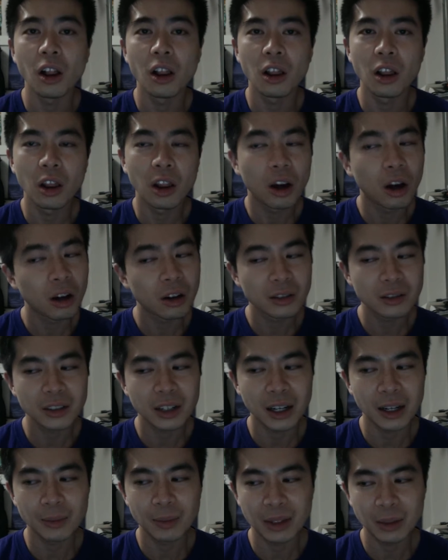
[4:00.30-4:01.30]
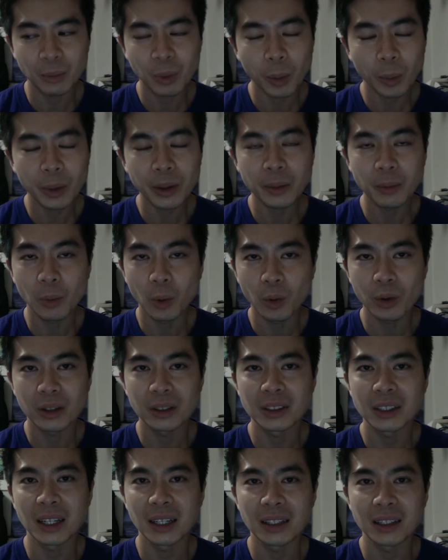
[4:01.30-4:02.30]
a long time, probably more
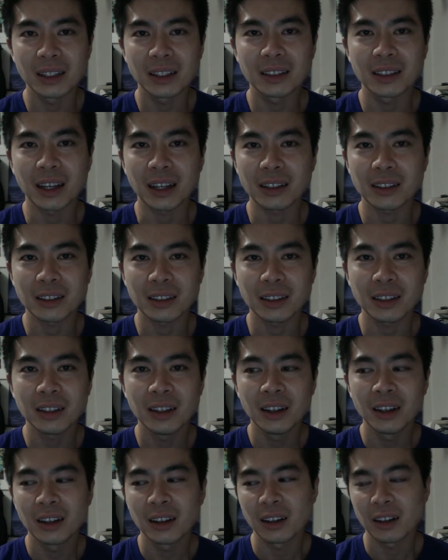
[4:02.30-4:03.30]
than 10 years actually.